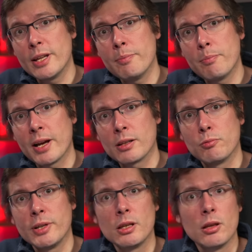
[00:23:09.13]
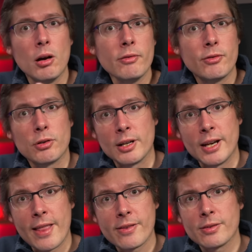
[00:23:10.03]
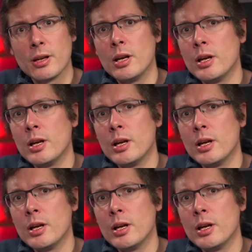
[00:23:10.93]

impact with long focal length,